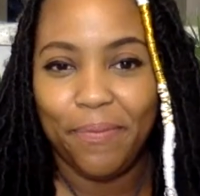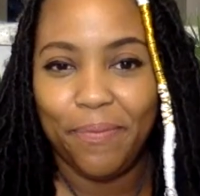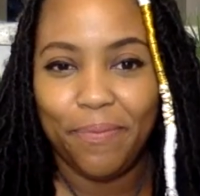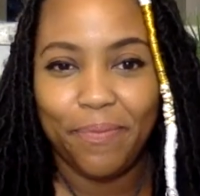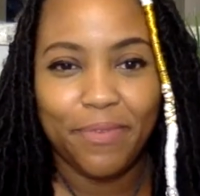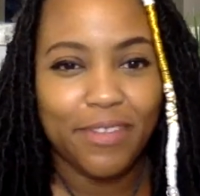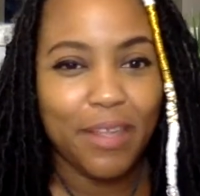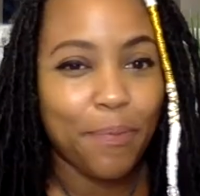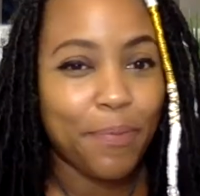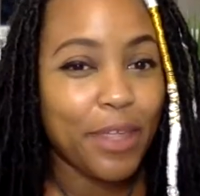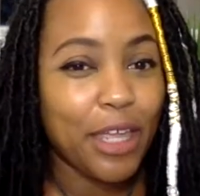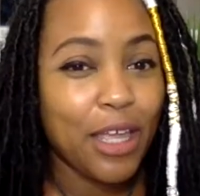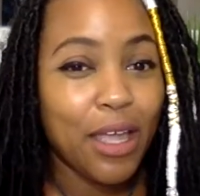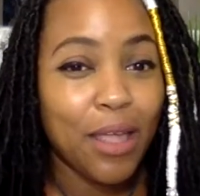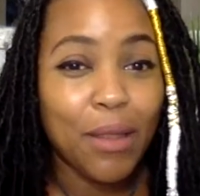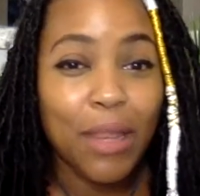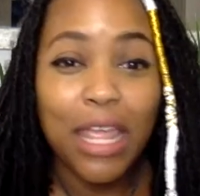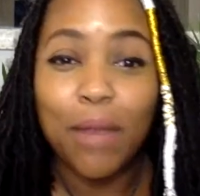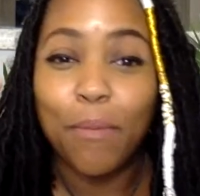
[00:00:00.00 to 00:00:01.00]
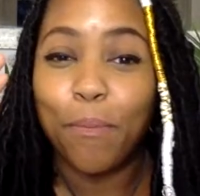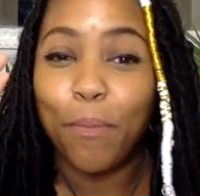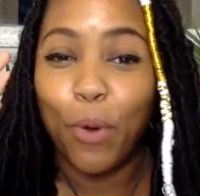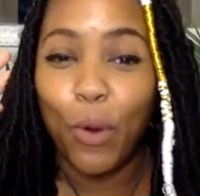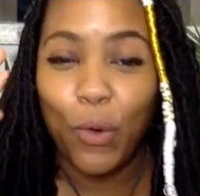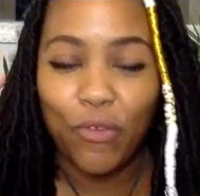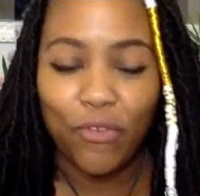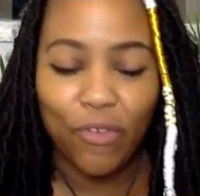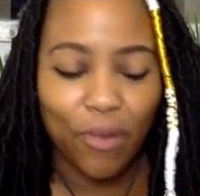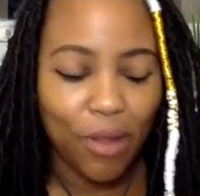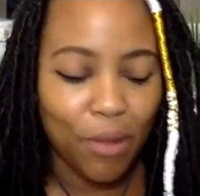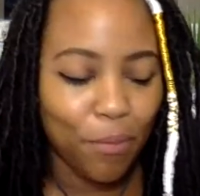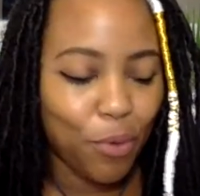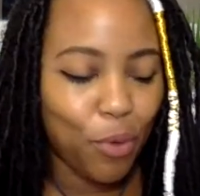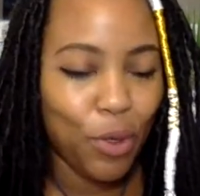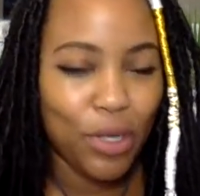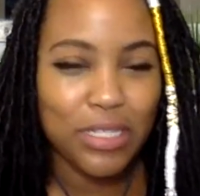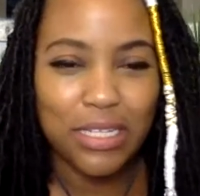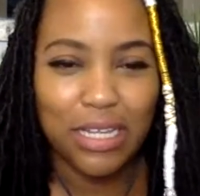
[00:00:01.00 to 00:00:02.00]
something
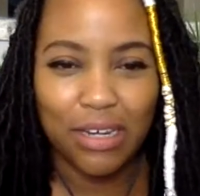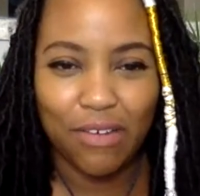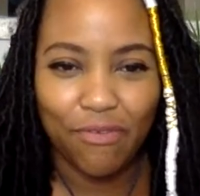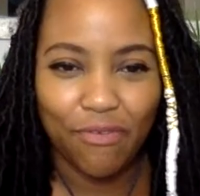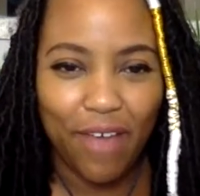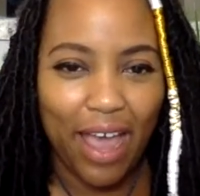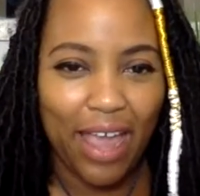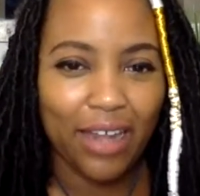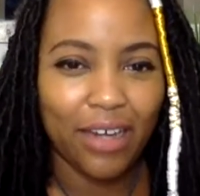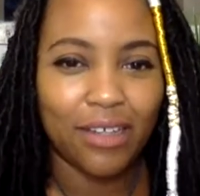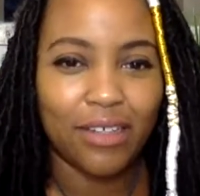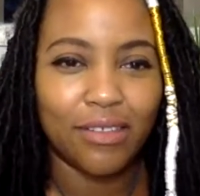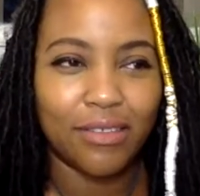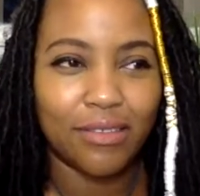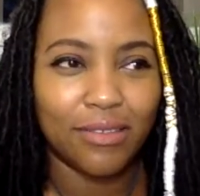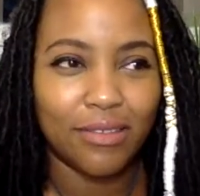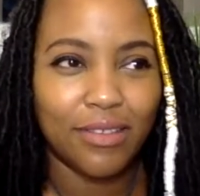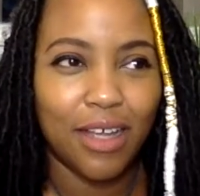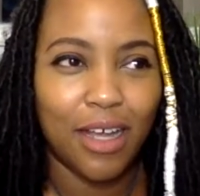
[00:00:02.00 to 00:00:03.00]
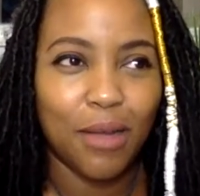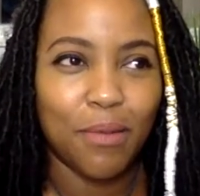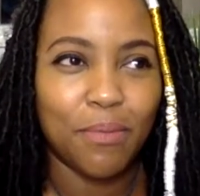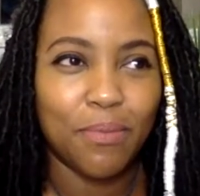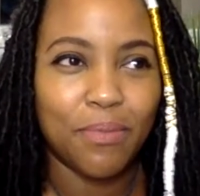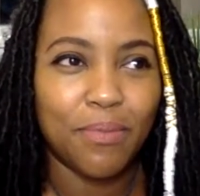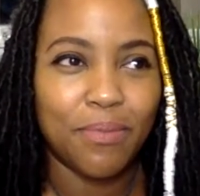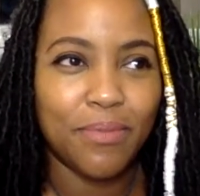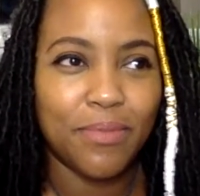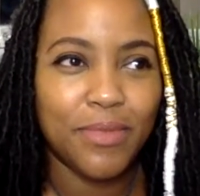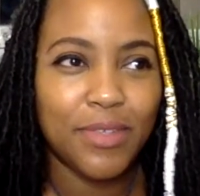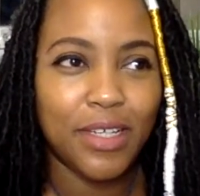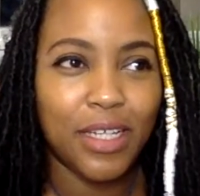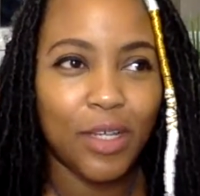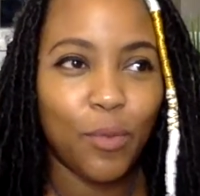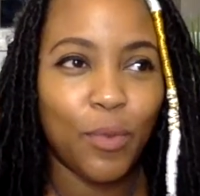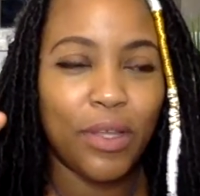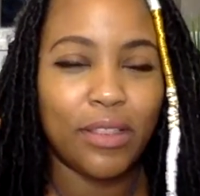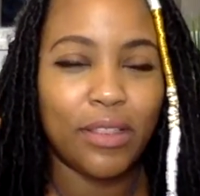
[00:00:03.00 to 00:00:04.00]
important, vital,
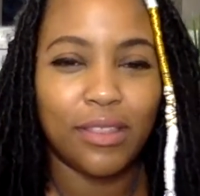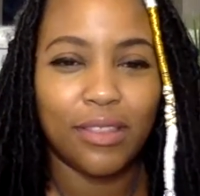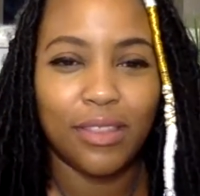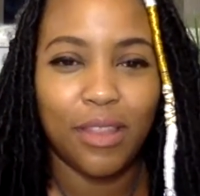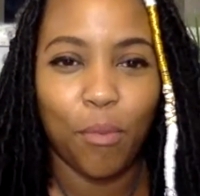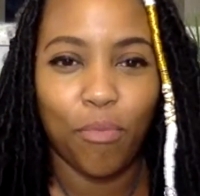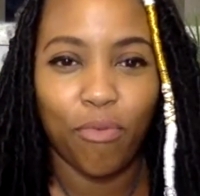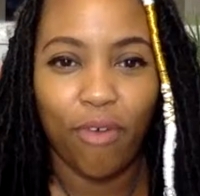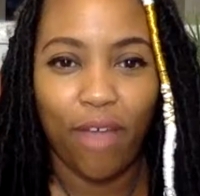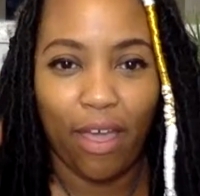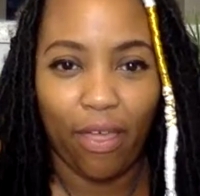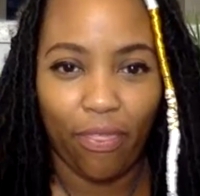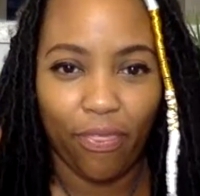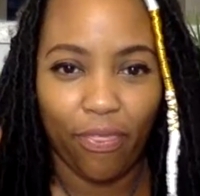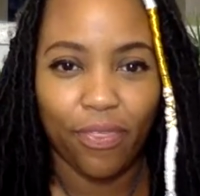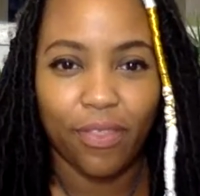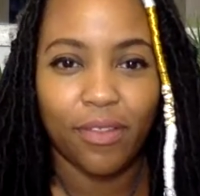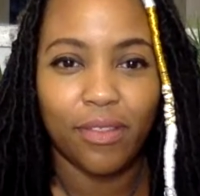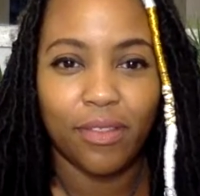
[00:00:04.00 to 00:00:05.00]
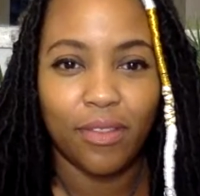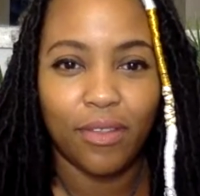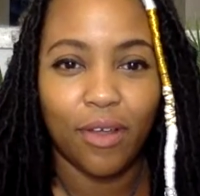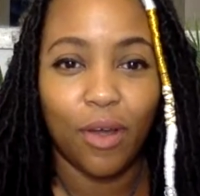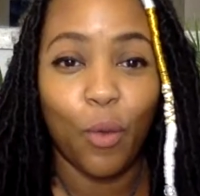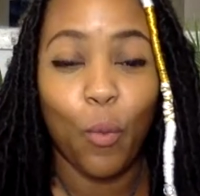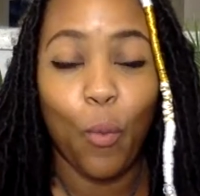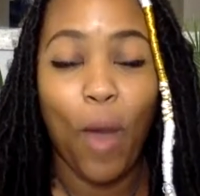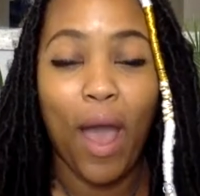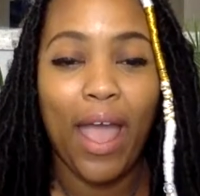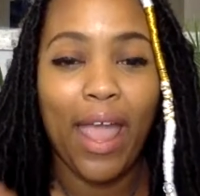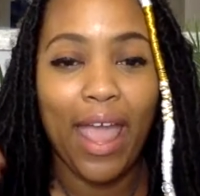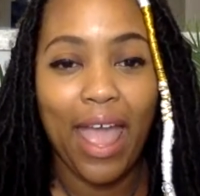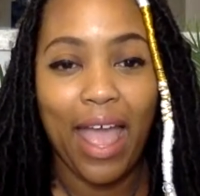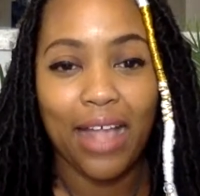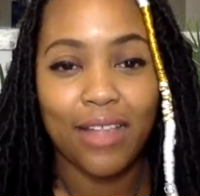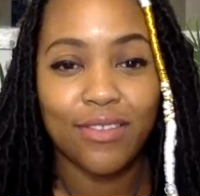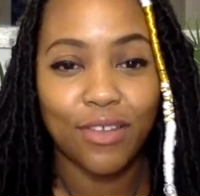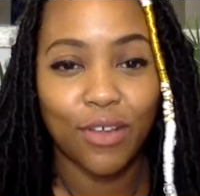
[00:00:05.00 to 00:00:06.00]
dealing with the breath on why I
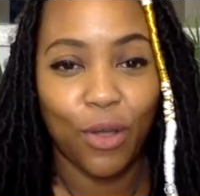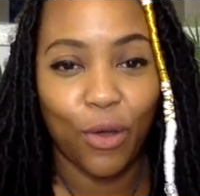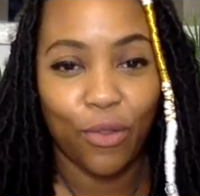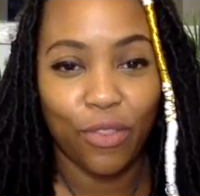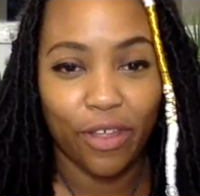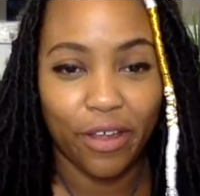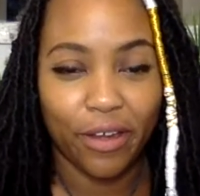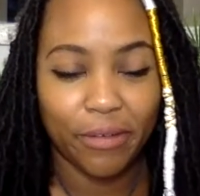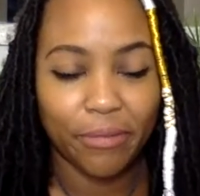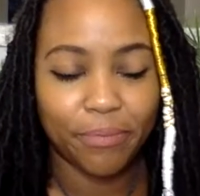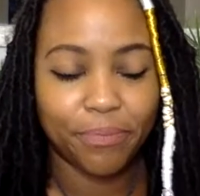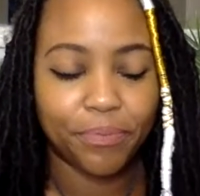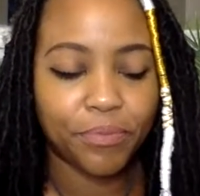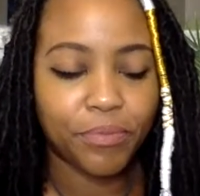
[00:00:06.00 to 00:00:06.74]
had to go there.